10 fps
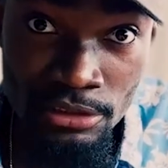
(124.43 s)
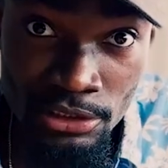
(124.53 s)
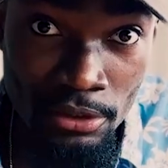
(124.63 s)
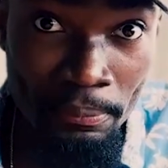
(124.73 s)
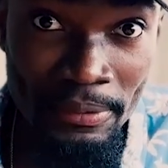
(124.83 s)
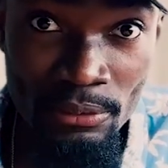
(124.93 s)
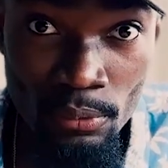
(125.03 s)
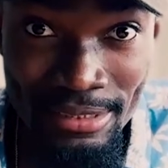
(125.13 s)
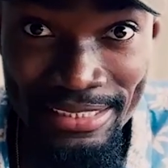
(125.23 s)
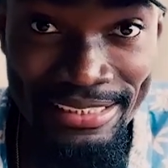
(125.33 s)
to complete
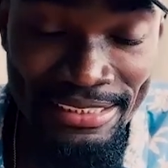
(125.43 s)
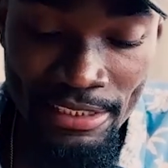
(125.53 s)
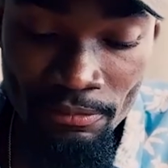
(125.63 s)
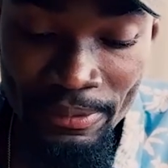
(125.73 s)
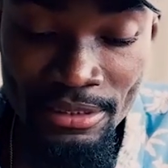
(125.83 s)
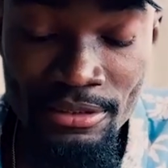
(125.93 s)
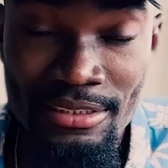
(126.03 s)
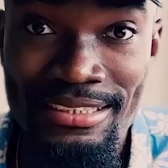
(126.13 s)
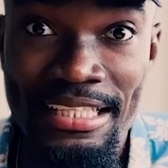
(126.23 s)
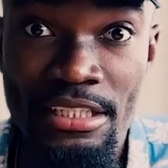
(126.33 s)
what the ETF
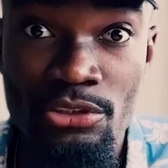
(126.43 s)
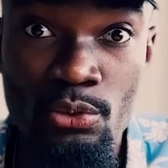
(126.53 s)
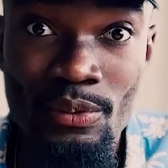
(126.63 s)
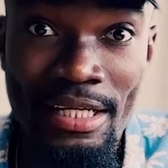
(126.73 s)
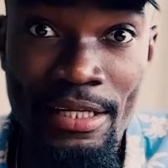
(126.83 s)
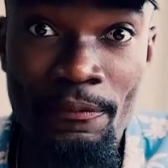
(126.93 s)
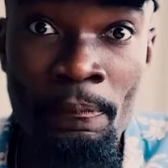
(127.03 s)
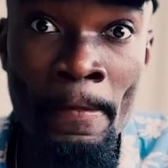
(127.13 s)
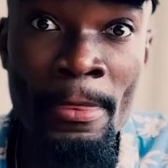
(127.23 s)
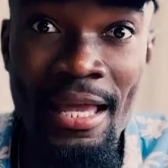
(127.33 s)
means, is that you
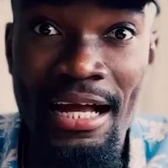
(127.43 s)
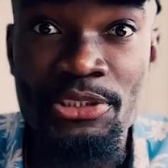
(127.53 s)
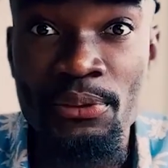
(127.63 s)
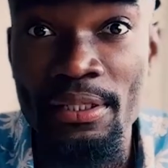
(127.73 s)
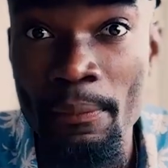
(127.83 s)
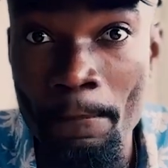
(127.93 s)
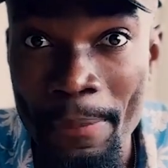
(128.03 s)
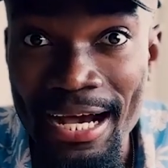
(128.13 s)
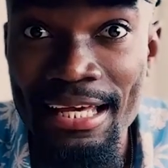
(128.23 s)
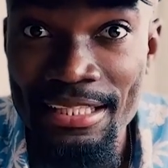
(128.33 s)
can actually
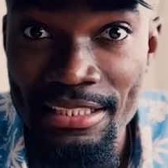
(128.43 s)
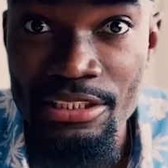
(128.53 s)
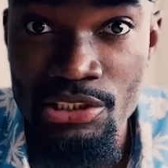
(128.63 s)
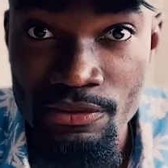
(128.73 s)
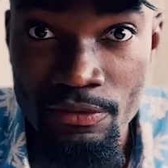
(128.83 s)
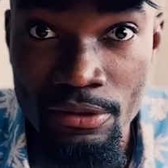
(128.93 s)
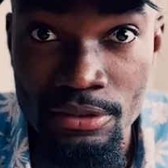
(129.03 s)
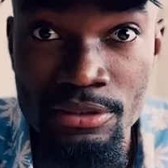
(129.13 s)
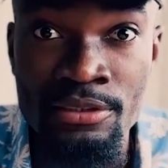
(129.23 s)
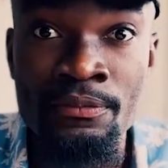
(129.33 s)
buy these
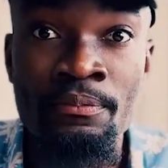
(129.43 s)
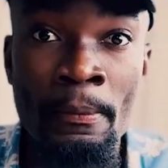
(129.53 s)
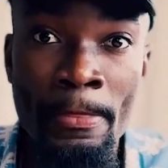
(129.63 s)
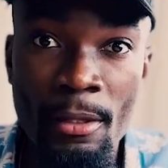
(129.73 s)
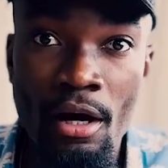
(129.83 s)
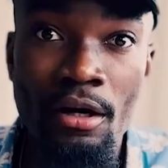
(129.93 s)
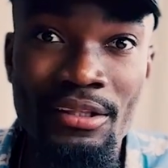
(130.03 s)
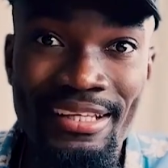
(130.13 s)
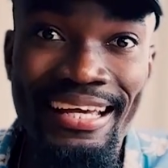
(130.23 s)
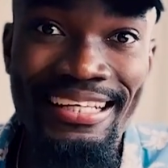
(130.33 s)
funds
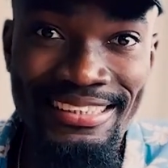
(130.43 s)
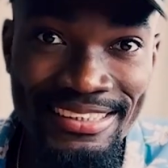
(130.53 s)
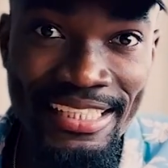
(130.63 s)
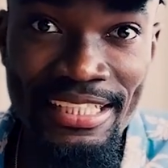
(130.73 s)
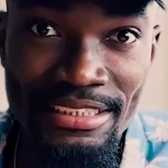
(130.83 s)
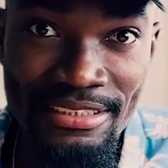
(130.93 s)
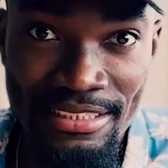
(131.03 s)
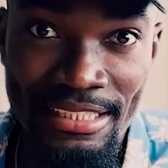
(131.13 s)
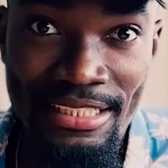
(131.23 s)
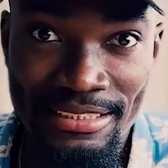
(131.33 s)
on the exchanges
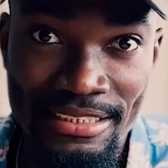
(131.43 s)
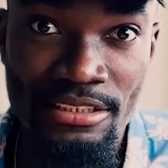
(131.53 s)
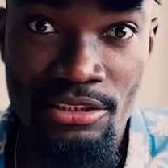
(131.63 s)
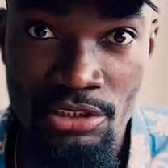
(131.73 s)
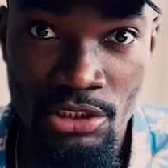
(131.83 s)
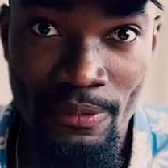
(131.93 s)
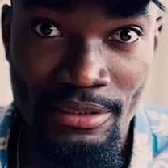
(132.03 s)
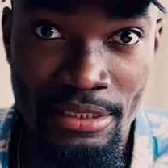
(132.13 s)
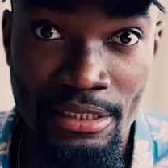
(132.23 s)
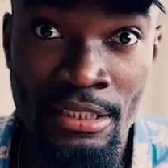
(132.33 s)
that exist in the
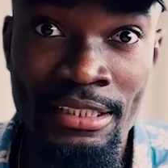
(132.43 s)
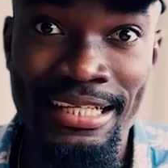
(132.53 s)
USA.